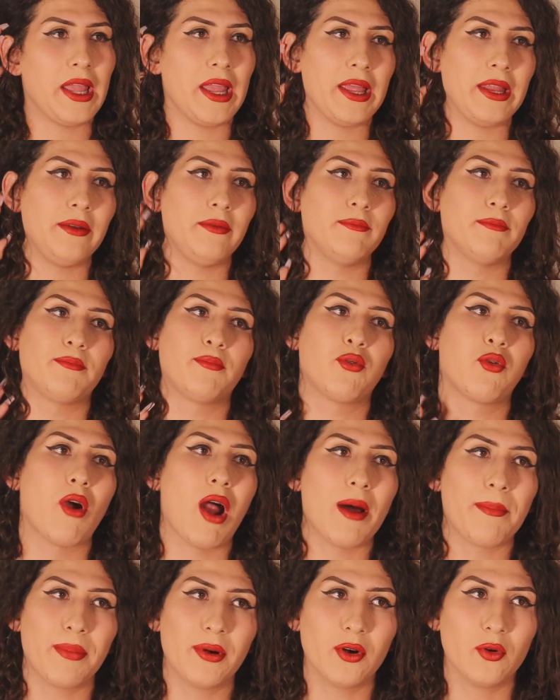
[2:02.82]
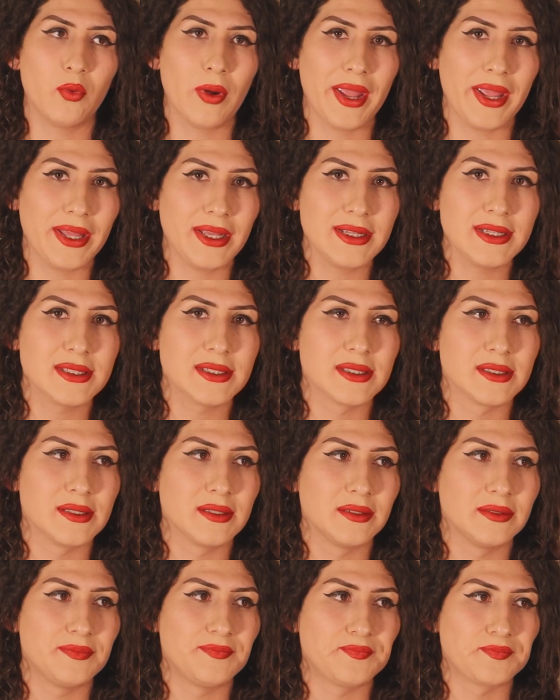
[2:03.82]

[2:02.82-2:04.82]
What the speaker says: in proper ways